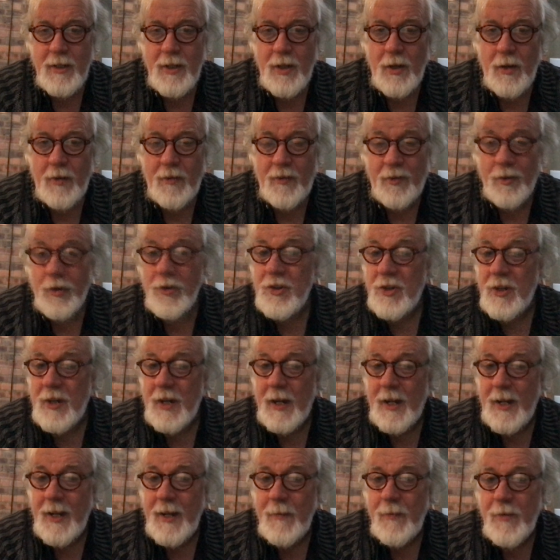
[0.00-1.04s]

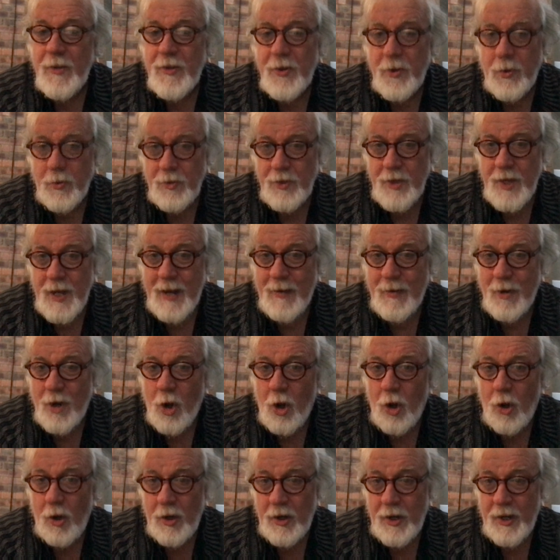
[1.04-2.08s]
Fortunately, the schools are now on
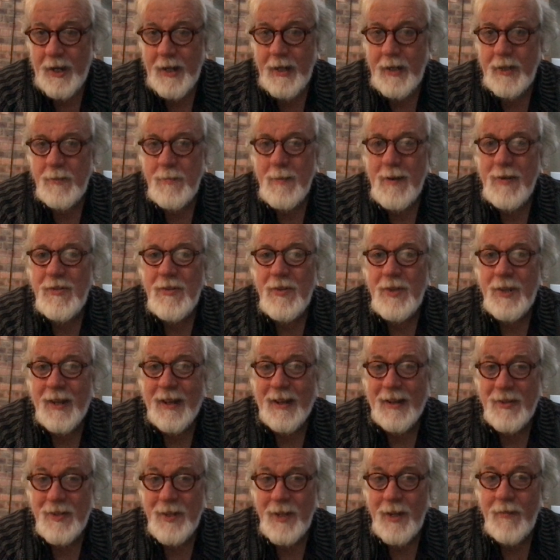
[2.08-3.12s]
holiday, as most of the
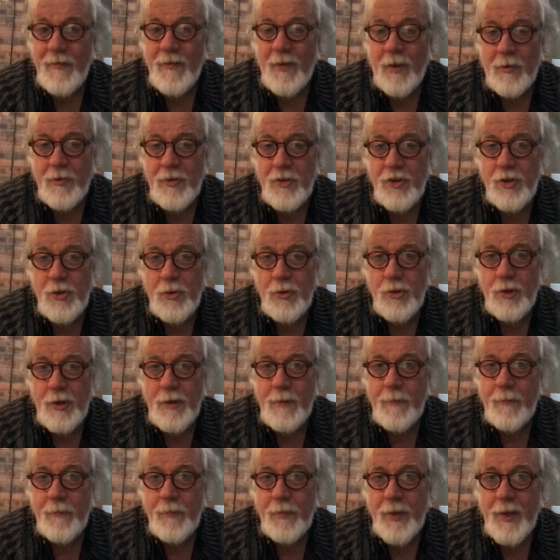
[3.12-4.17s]
casting involves children.
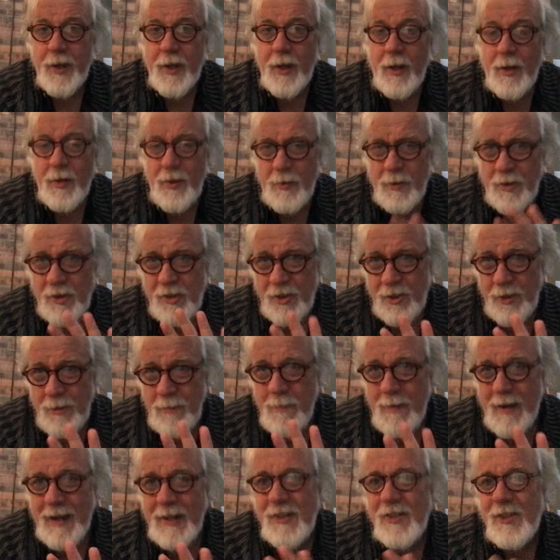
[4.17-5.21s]
There are 2
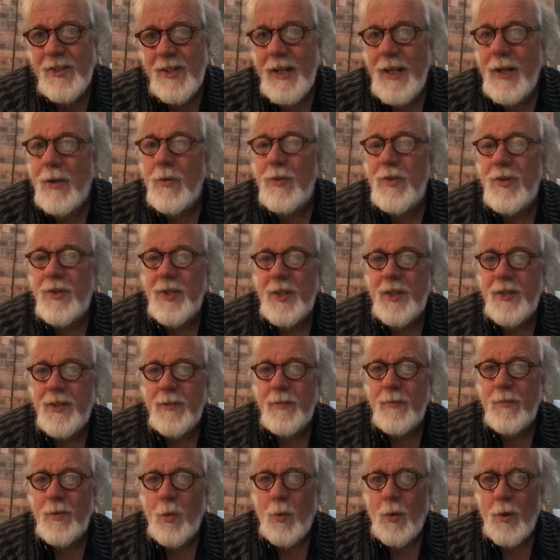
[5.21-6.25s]
main sequences,
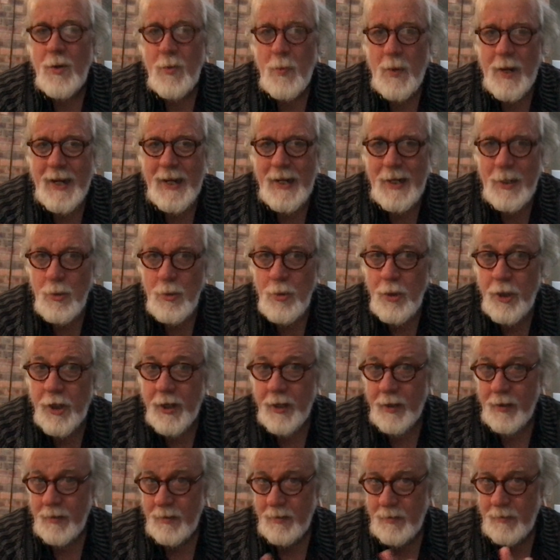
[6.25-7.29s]
one where
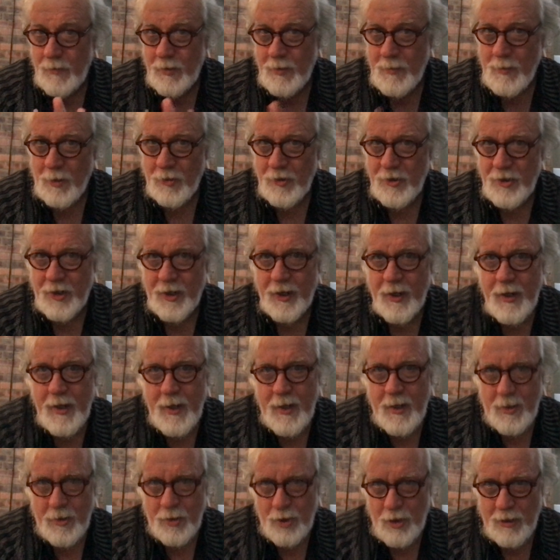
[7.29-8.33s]
Luke, the monster,
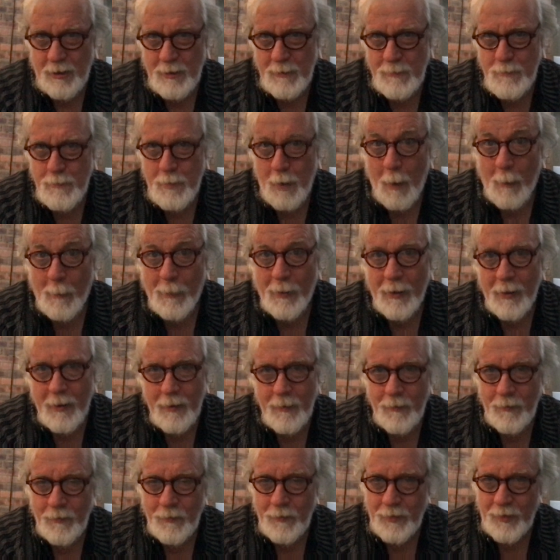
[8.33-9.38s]
shows Bob,
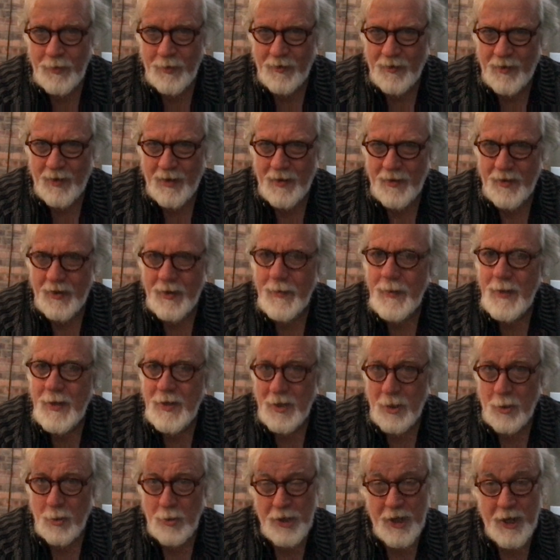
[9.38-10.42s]
the father, his
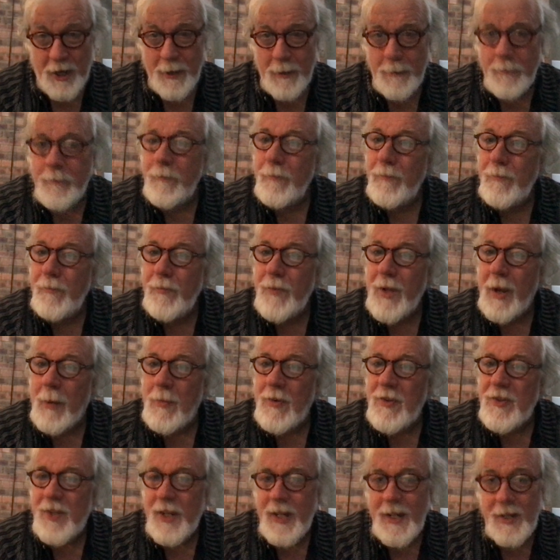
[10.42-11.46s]
old home, and we
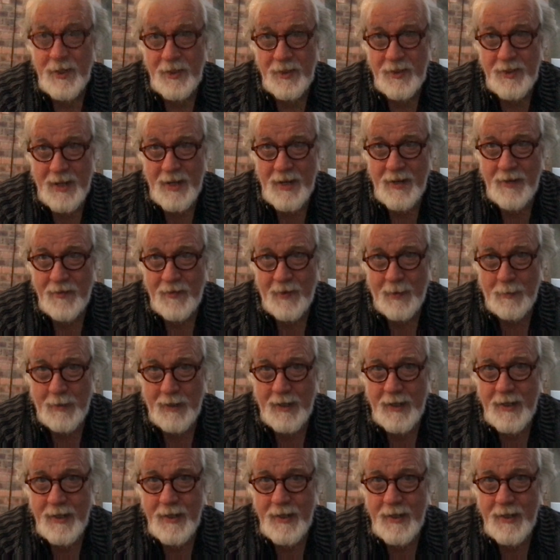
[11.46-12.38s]
see his extended family.